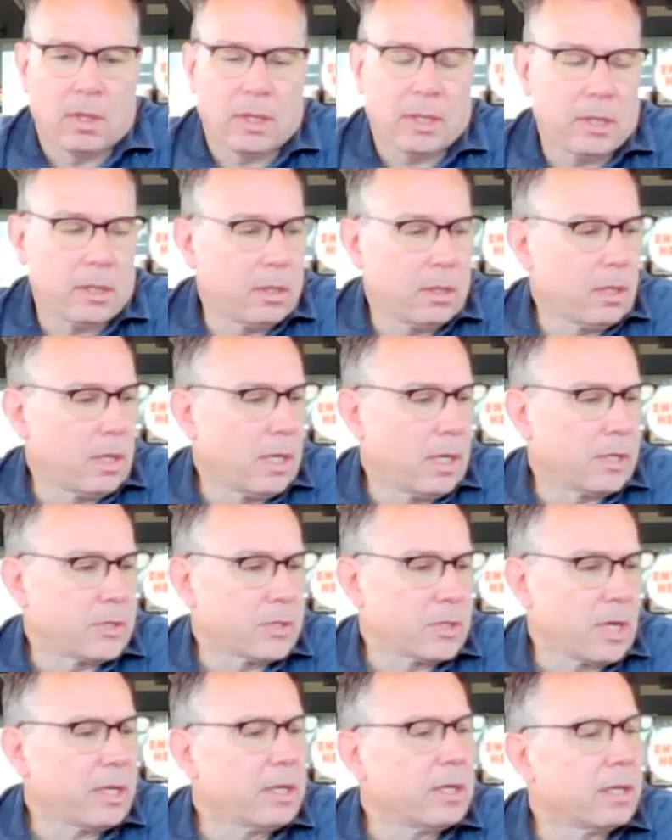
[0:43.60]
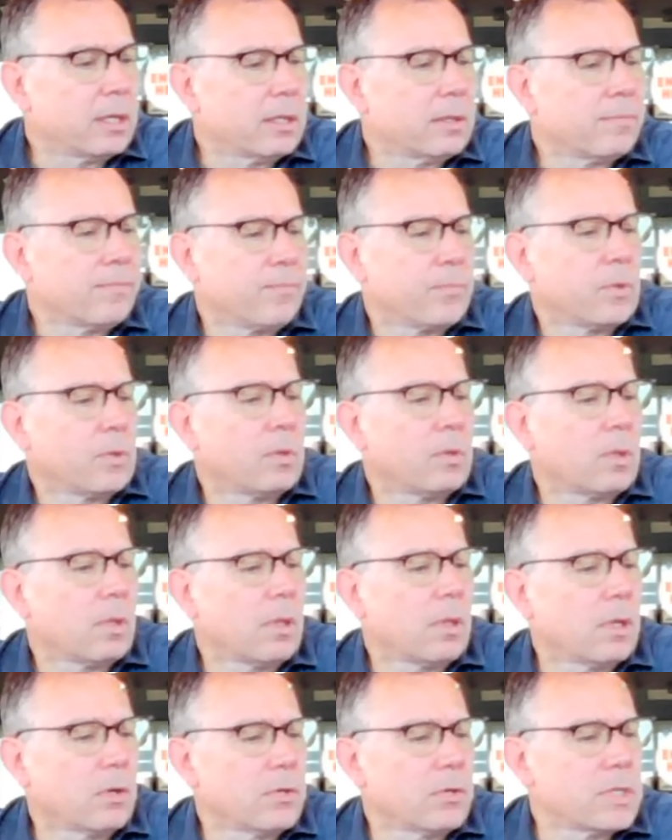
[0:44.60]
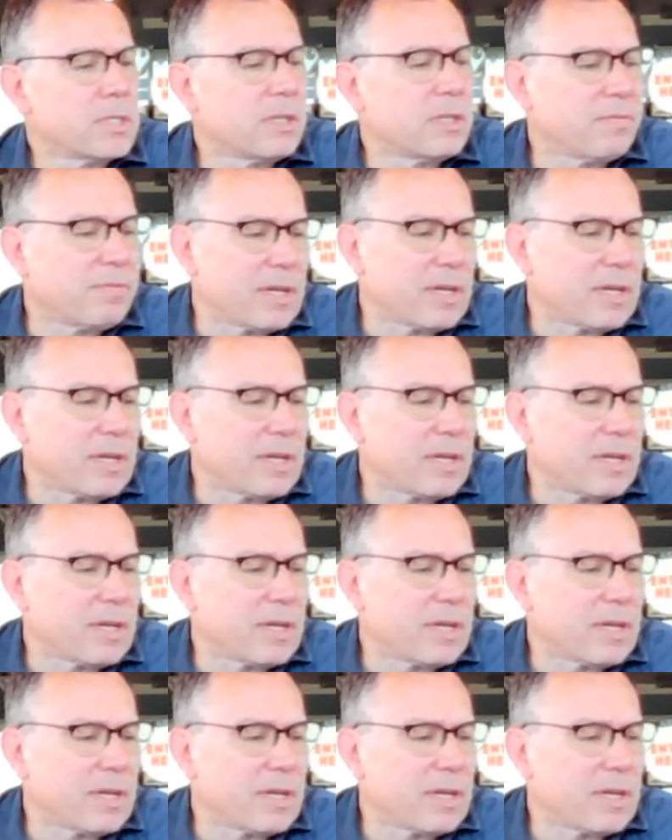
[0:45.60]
In China, their DC